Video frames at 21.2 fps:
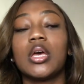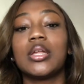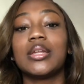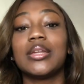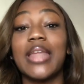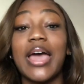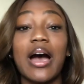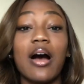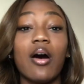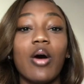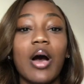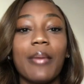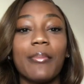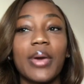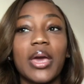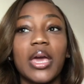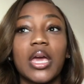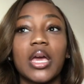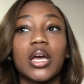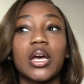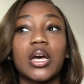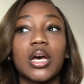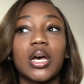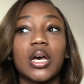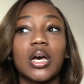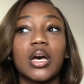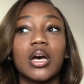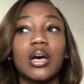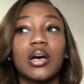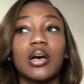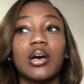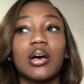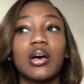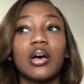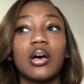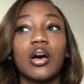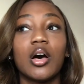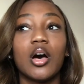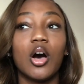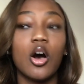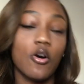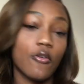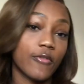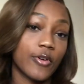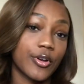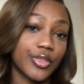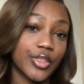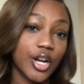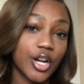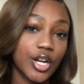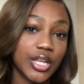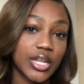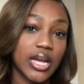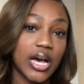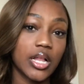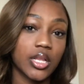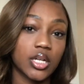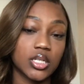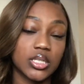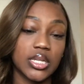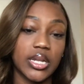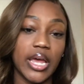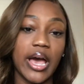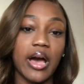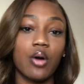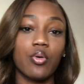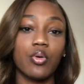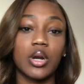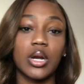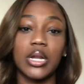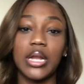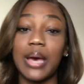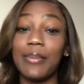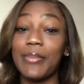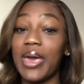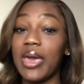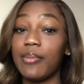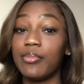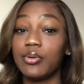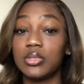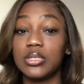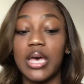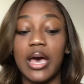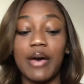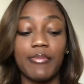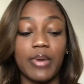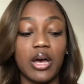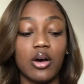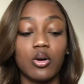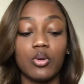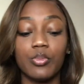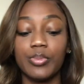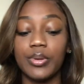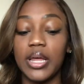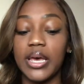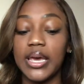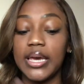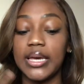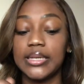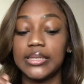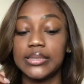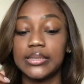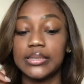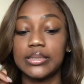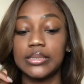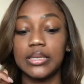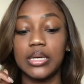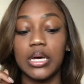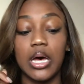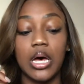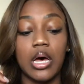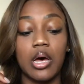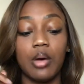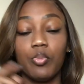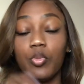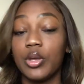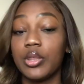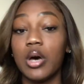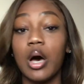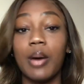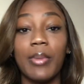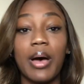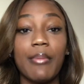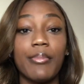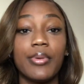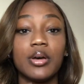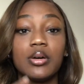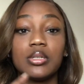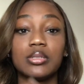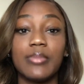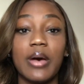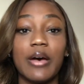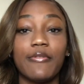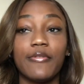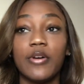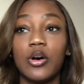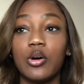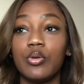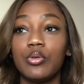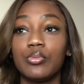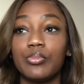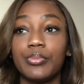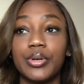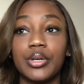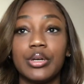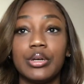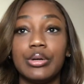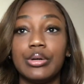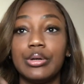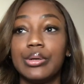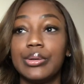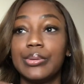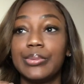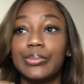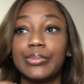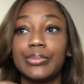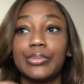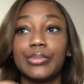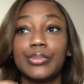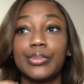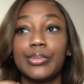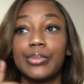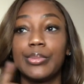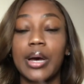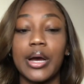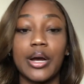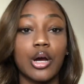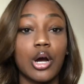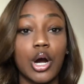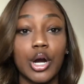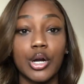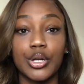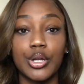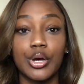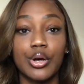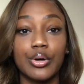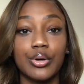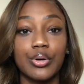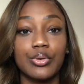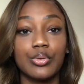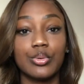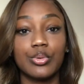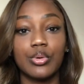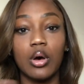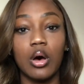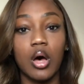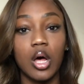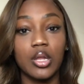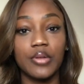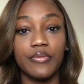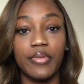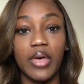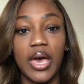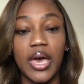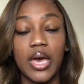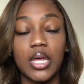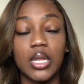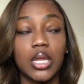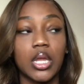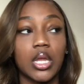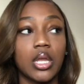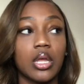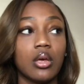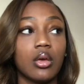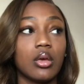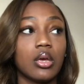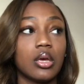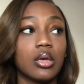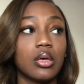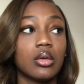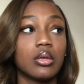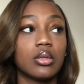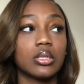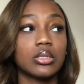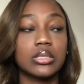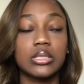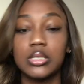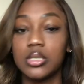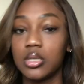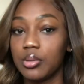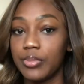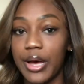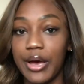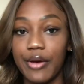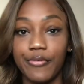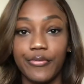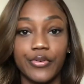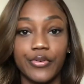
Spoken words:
Now I make over $30 an hour and I'm able to have my own place with all my bills, my phone bill, my car note, all of that. Still buy